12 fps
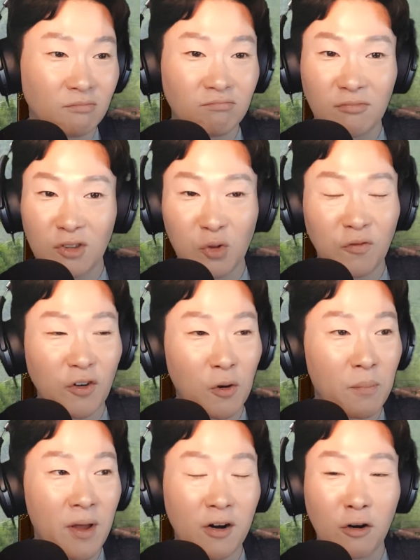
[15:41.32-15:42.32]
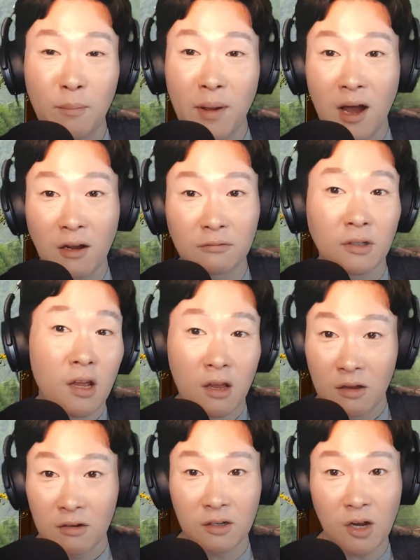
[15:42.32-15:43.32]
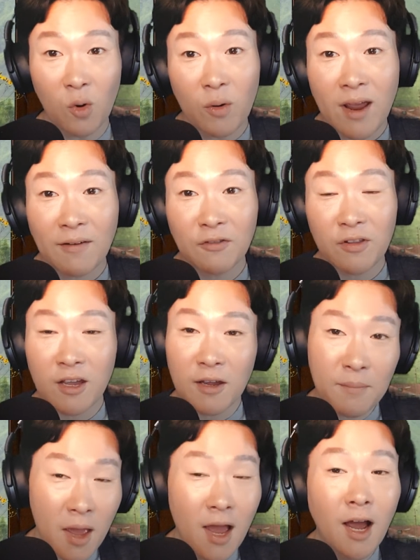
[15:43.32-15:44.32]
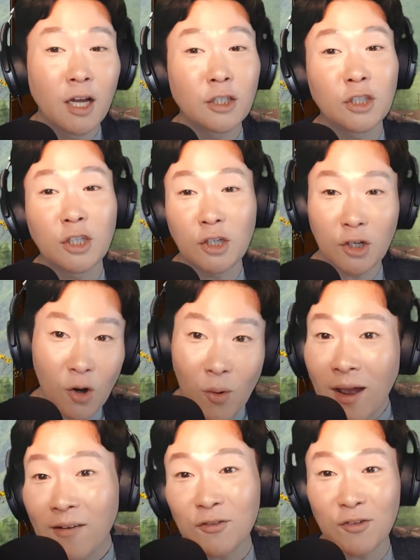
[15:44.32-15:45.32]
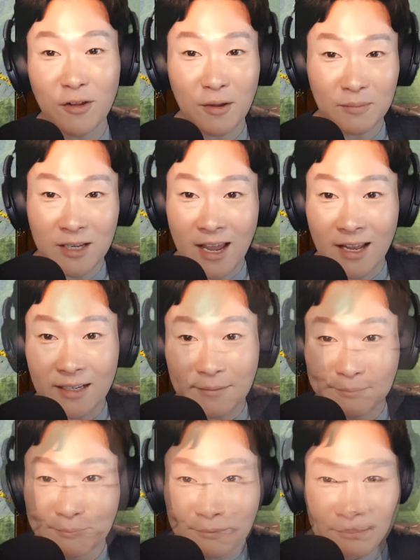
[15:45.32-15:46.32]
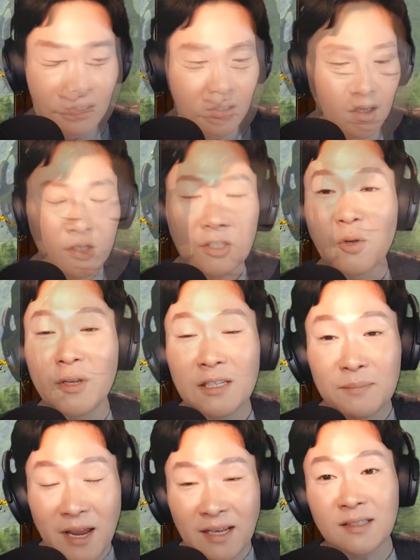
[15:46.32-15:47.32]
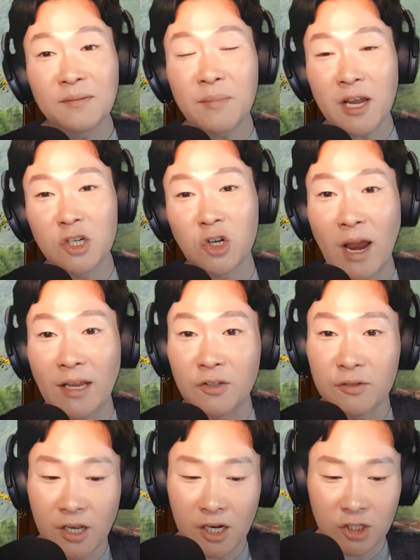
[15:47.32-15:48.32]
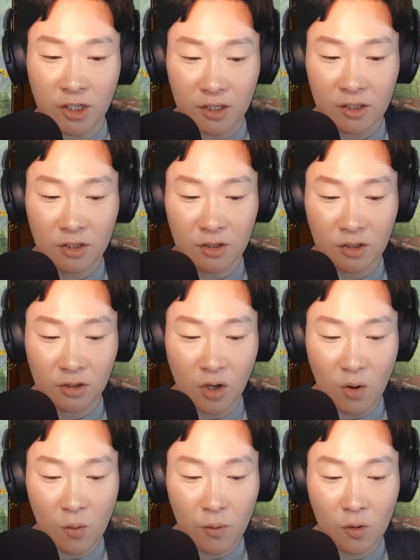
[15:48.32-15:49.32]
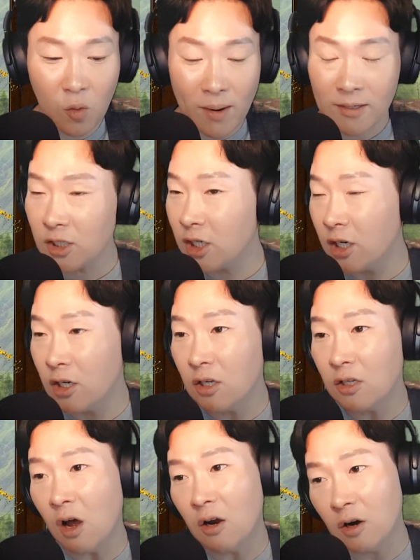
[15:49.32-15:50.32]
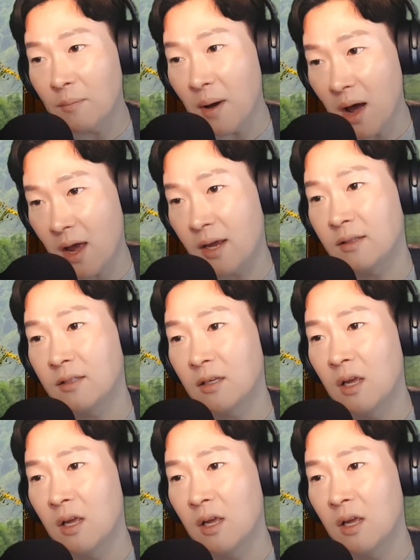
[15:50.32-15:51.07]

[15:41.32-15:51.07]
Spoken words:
you feel better about going after them, go after them, daddy. So he's made some major accusations. So the question on our minds